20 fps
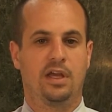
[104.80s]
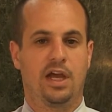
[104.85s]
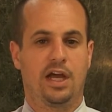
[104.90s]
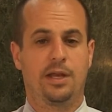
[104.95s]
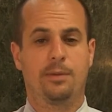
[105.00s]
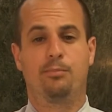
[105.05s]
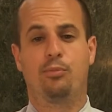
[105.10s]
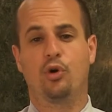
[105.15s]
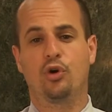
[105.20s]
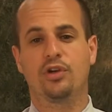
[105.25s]
An
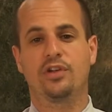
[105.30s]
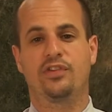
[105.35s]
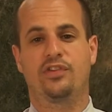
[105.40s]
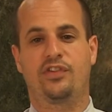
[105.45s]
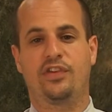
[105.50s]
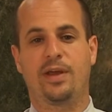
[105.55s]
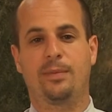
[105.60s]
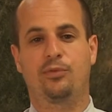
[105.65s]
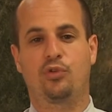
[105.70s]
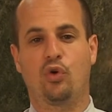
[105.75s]
important
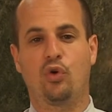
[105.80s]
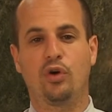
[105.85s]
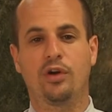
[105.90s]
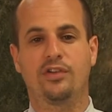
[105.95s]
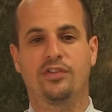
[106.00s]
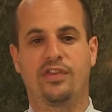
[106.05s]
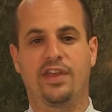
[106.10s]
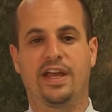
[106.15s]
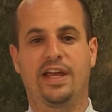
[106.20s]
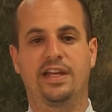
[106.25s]
step
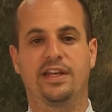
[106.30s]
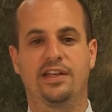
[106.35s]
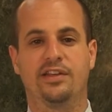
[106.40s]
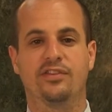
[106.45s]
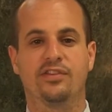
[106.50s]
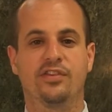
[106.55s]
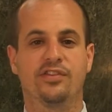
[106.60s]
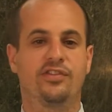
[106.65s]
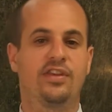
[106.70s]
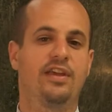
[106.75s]
towards that
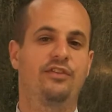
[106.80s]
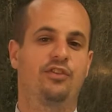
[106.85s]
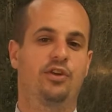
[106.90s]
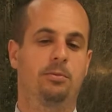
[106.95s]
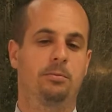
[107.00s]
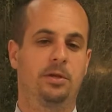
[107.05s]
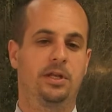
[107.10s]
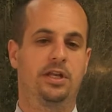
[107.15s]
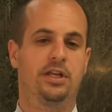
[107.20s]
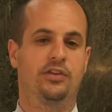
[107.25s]
is the Safe
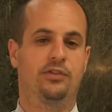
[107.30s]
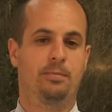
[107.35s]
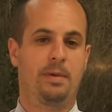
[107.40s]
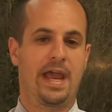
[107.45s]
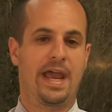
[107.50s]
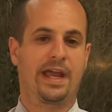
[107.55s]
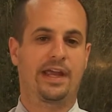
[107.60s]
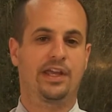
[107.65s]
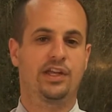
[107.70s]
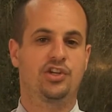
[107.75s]
Communities
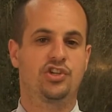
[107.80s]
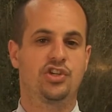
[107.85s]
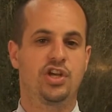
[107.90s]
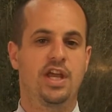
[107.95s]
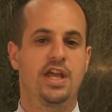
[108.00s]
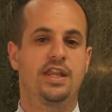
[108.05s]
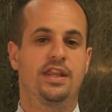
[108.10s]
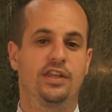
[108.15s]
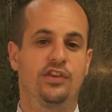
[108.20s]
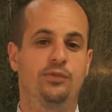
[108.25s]
Package.
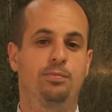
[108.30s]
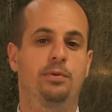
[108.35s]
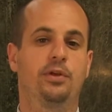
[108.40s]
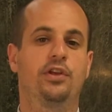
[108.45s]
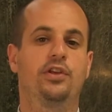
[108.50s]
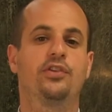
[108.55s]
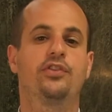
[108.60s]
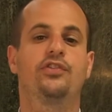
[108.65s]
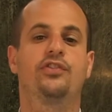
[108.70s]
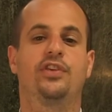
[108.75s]
These
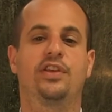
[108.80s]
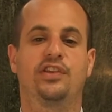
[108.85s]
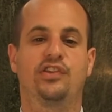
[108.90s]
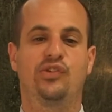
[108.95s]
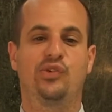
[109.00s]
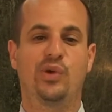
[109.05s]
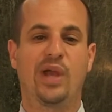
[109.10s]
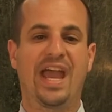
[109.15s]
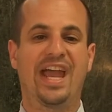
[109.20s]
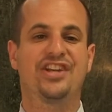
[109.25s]
bills seek
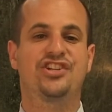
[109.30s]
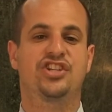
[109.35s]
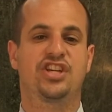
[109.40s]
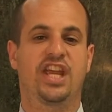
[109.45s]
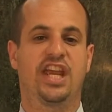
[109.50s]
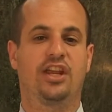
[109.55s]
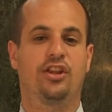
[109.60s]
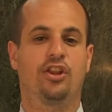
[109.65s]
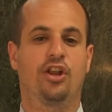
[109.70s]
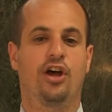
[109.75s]
to
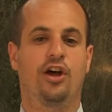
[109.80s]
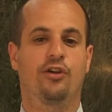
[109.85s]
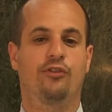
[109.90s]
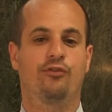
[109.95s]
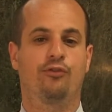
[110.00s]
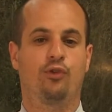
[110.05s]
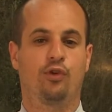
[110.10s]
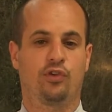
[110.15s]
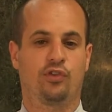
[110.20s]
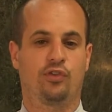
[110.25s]
educate law
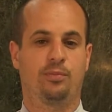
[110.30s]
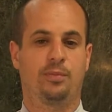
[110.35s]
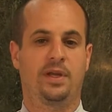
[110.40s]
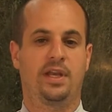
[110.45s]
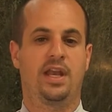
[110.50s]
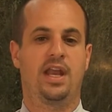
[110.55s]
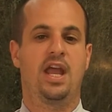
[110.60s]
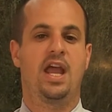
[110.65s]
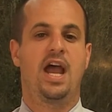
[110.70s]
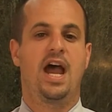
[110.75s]

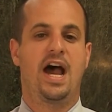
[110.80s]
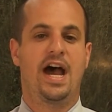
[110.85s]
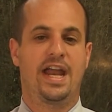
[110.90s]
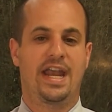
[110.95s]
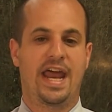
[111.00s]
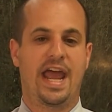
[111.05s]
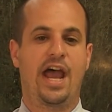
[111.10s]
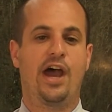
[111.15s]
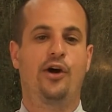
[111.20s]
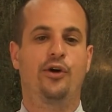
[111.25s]
enforcement on
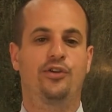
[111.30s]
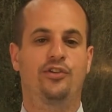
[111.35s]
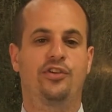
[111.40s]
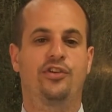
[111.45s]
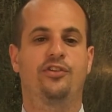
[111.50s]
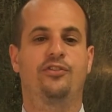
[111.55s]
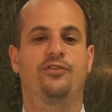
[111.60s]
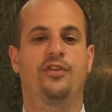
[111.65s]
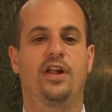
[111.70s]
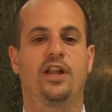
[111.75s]
how to
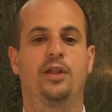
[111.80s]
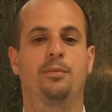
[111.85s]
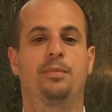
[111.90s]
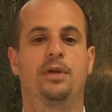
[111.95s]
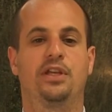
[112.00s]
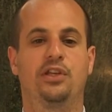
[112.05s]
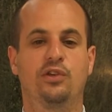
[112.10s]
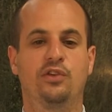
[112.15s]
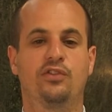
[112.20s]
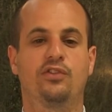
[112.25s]
develop a
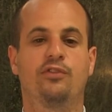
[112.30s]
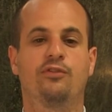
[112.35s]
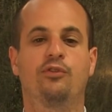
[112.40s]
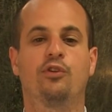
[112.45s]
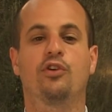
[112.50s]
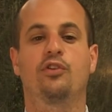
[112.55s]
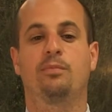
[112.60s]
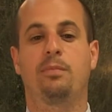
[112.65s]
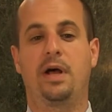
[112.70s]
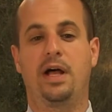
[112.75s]
use of
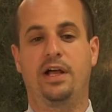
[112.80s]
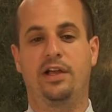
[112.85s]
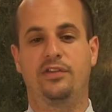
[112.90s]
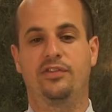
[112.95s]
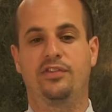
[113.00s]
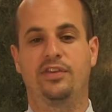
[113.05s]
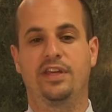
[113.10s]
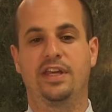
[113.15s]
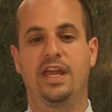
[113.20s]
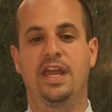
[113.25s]
force
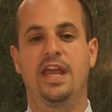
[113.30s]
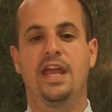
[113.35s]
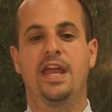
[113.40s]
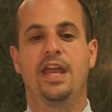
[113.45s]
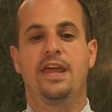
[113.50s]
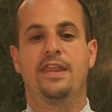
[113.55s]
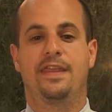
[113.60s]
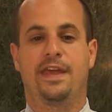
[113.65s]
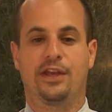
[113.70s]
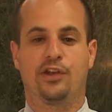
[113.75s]
policy
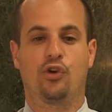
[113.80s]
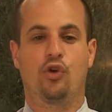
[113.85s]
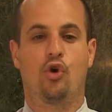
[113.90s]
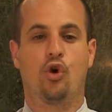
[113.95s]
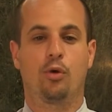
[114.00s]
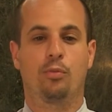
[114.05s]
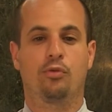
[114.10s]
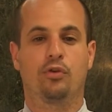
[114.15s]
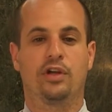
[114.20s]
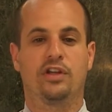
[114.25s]
that
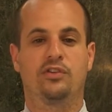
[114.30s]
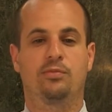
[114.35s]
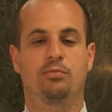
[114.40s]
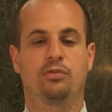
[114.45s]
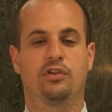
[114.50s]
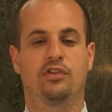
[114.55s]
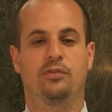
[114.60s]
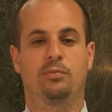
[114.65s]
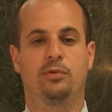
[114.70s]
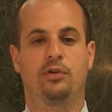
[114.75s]
incorporates
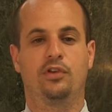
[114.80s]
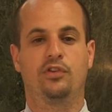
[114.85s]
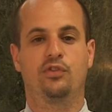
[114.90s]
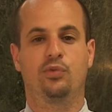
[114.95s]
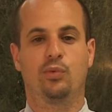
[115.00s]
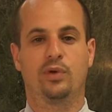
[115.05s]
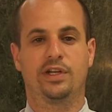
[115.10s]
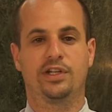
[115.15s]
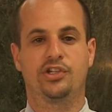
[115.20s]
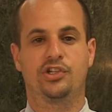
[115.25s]
principles
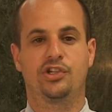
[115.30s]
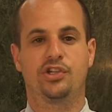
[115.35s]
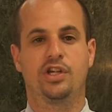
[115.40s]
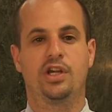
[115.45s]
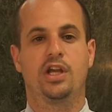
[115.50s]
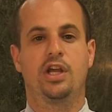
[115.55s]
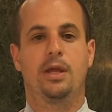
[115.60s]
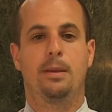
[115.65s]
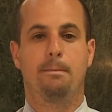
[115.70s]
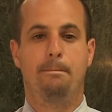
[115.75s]
which
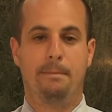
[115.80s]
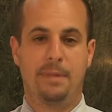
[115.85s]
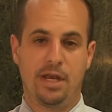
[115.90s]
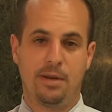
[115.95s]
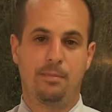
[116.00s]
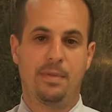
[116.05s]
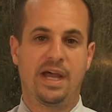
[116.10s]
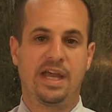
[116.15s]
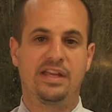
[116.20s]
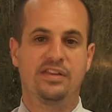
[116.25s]

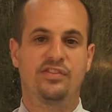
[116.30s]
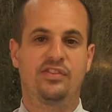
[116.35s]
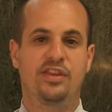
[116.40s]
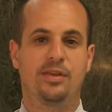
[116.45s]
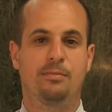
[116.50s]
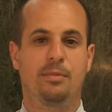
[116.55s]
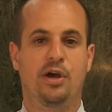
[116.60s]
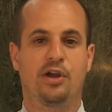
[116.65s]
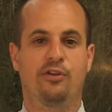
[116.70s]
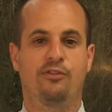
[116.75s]
minimize the
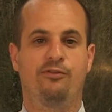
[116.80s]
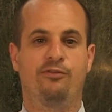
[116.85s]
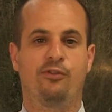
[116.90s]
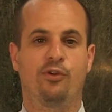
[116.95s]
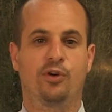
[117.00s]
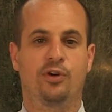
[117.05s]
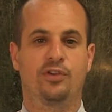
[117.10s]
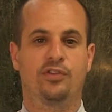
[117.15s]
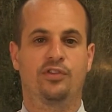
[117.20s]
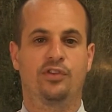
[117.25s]
amount of
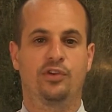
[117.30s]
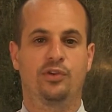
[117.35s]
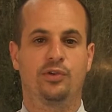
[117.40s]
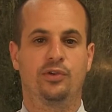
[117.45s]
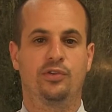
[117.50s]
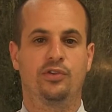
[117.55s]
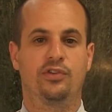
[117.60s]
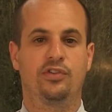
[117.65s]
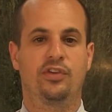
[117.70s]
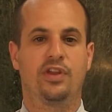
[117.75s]
force
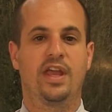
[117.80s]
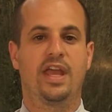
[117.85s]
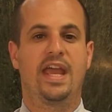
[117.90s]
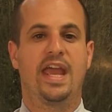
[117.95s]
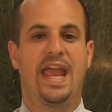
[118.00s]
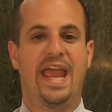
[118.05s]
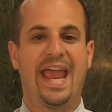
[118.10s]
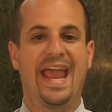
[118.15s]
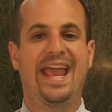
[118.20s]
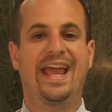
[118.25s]
used
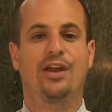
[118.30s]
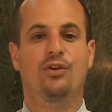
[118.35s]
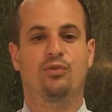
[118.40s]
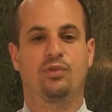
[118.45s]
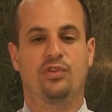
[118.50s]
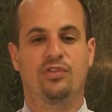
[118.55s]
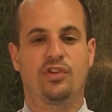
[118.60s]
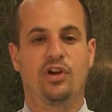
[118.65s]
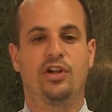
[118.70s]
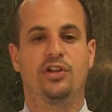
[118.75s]
and
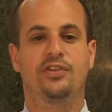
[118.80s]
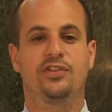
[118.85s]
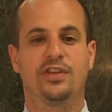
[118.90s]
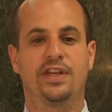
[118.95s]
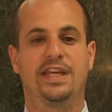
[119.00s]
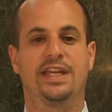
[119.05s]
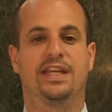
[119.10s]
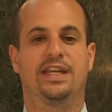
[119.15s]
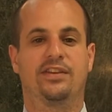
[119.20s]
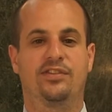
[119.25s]
result
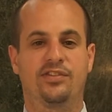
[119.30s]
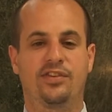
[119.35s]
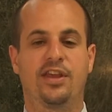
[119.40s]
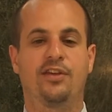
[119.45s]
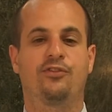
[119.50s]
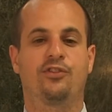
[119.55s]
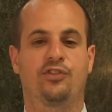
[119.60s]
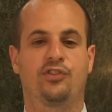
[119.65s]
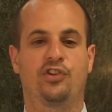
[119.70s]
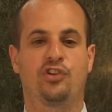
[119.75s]
in a
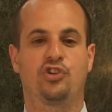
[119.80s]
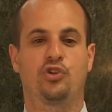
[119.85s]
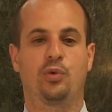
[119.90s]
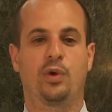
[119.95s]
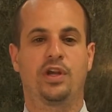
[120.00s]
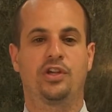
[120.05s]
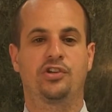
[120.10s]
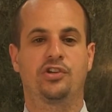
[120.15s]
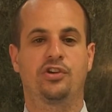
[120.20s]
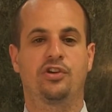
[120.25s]
safer
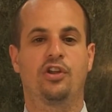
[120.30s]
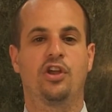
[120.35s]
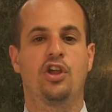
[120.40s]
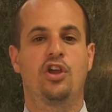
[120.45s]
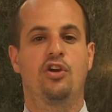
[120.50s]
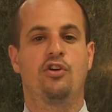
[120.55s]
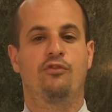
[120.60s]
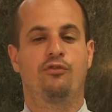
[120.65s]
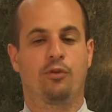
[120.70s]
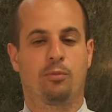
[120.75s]
situation
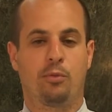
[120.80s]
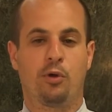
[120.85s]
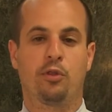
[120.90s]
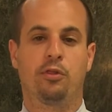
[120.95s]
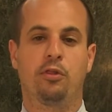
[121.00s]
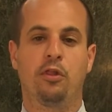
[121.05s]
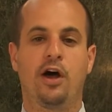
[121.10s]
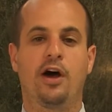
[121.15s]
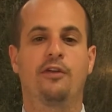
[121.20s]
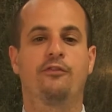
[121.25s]
for both
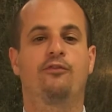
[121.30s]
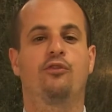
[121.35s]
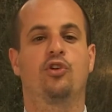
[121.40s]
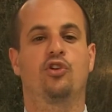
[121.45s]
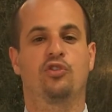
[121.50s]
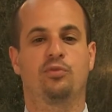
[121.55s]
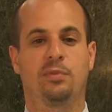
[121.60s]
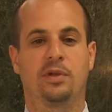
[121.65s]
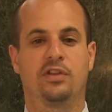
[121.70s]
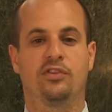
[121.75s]
law
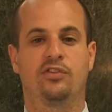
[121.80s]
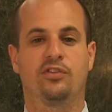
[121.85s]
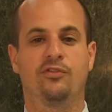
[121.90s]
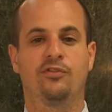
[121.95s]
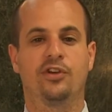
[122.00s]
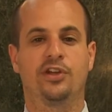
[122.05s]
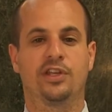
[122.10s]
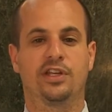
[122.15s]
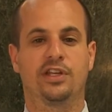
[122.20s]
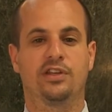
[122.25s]
enforcement and
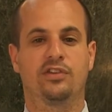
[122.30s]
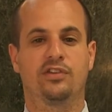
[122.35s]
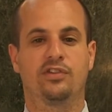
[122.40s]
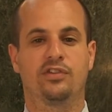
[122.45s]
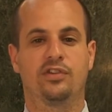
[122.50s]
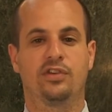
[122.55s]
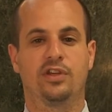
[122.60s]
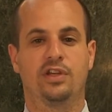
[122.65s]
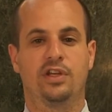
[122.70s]
civilians,